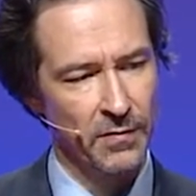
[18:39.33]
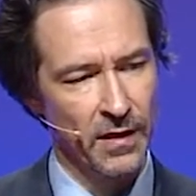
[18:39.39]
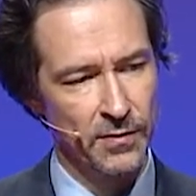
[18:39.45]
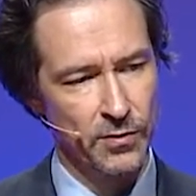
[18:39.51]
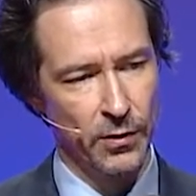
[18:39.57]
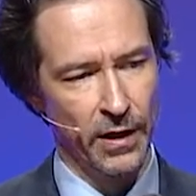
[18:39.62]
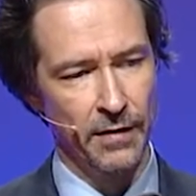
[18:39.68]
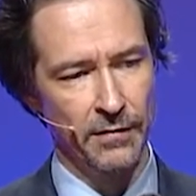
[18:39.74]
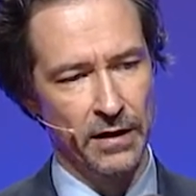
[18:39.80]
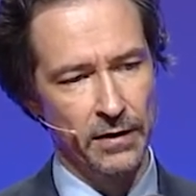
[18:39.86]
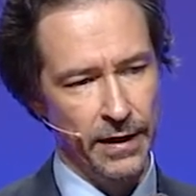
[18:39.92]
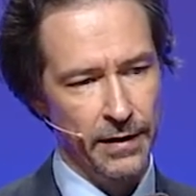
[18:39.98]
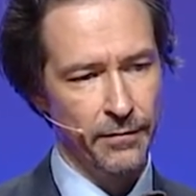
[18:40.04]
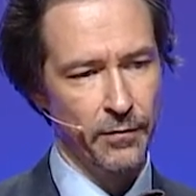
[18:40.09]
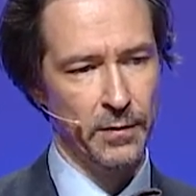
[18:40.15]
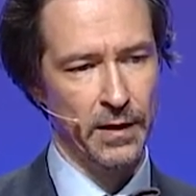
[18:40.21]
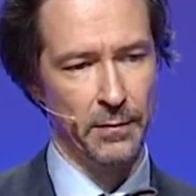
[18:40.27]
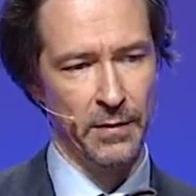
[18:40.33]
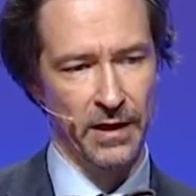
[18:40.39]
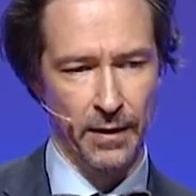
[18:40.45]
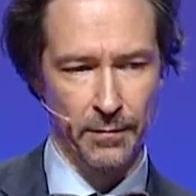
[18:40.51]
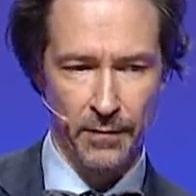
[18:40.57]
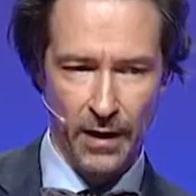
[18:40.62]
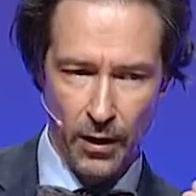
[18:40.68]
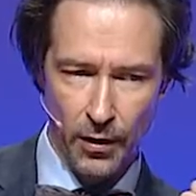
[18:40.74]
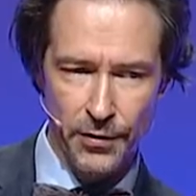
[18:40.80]
So I have a claim from them, and
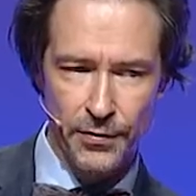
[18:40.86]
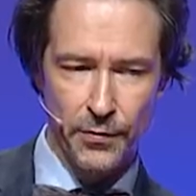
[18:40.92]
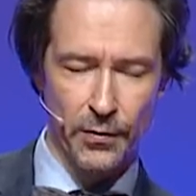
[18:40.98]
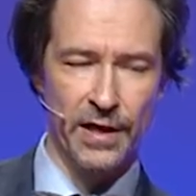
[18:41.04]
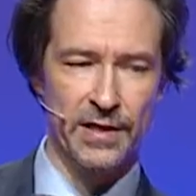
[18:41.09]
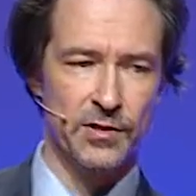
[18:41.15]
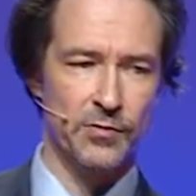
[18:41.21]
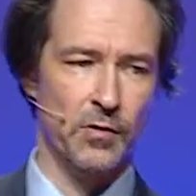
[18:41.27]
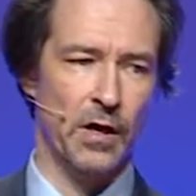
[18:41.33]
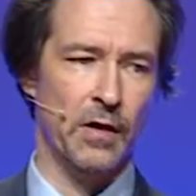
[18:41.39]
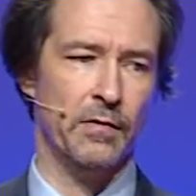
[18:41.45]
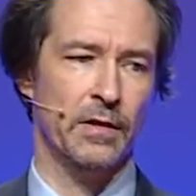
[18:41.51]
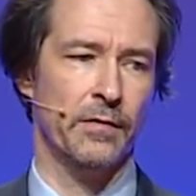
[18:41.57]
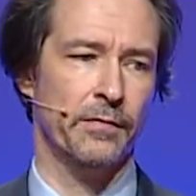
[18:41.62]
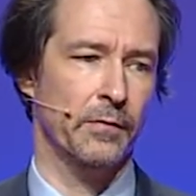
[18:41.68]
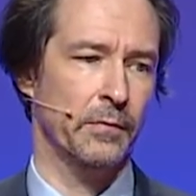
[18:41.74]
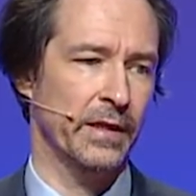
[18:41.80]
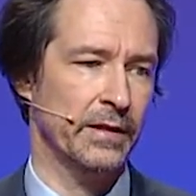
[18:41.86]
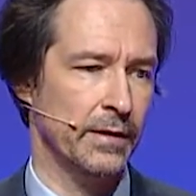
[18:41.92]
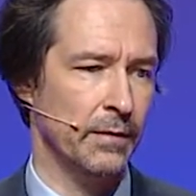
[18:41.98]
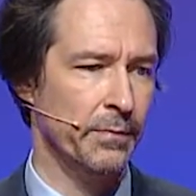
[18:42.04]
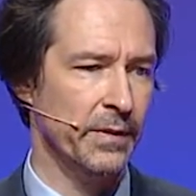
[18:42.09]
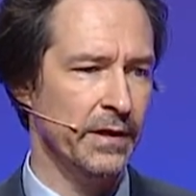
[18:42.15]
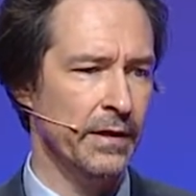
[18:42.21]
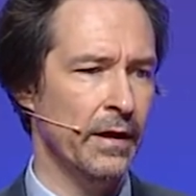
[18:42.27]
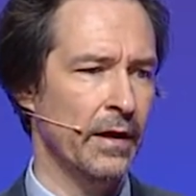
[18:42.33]
I'm authorized traveler from that
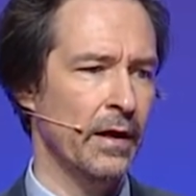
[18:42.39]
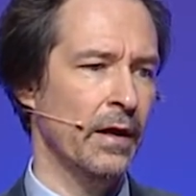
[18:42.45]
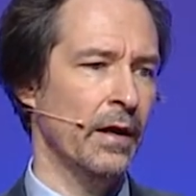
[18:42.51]
company.